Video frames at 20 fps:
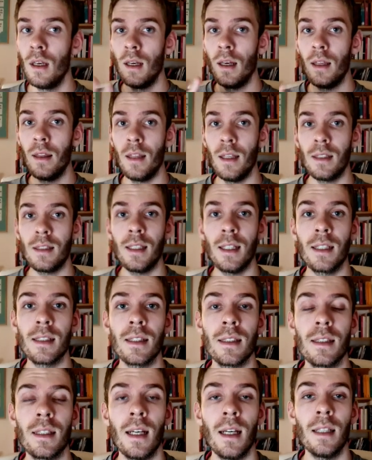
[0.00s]
In this
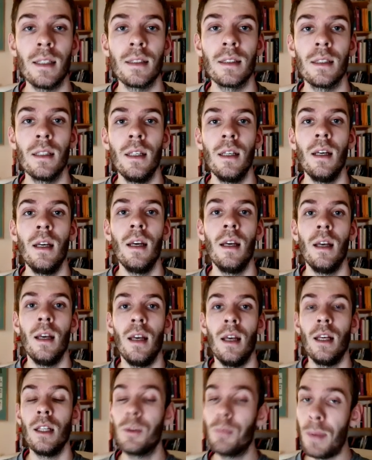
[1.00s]
exercise,
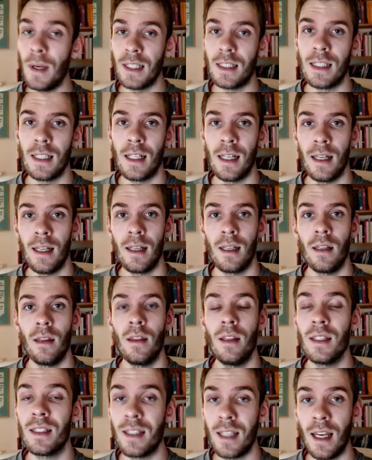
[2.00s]
it's basically
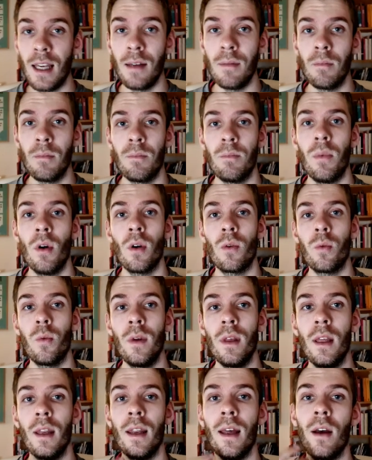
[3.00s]
the same, but
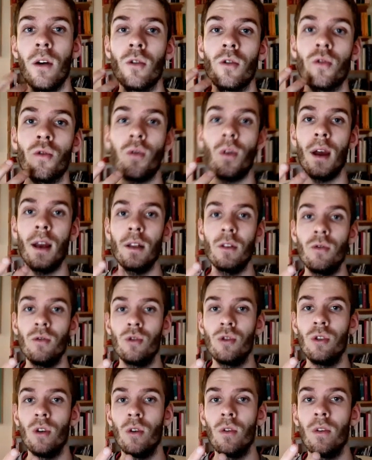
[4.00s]
we are now trying to
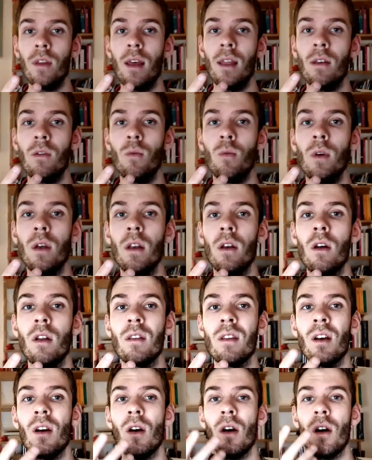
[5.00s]
show that we are not
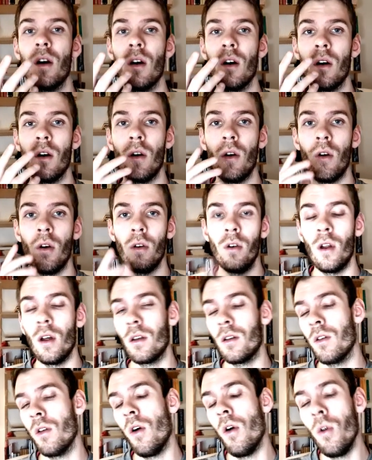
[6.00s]

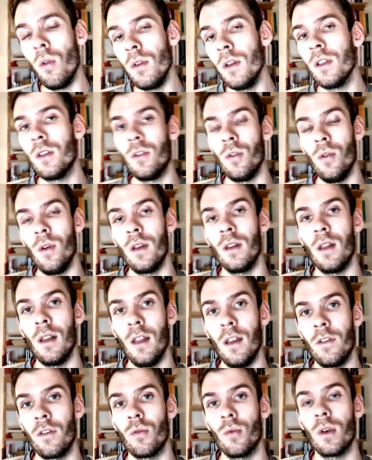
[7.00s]
only doing the
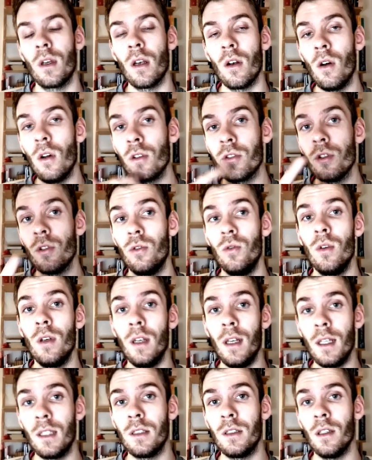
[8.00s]
lift, we can also do a
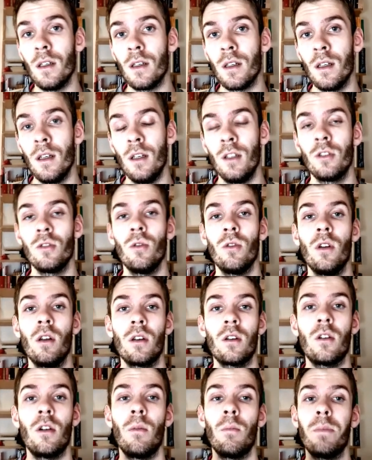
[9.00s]
net shot. So we're not
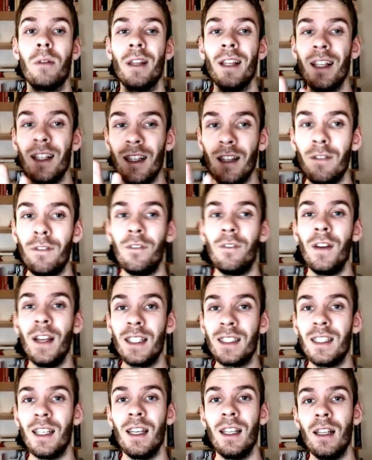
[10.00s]
completely
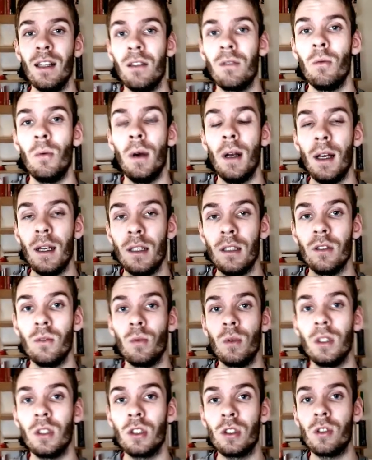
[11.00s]
fixated
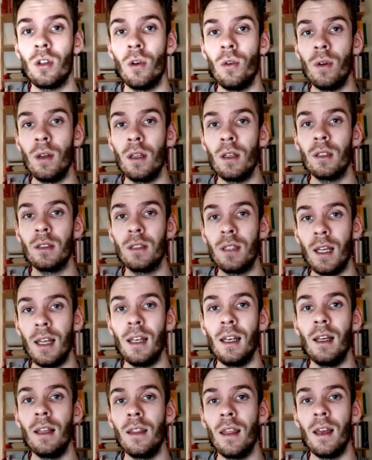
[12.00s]
when
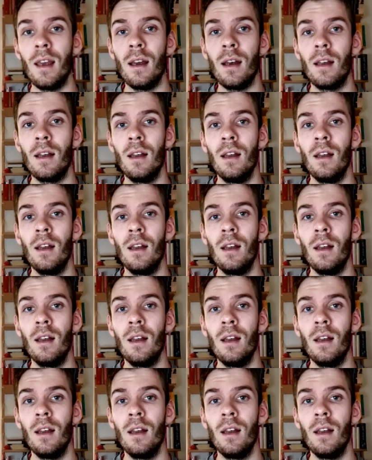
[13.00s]
standing there.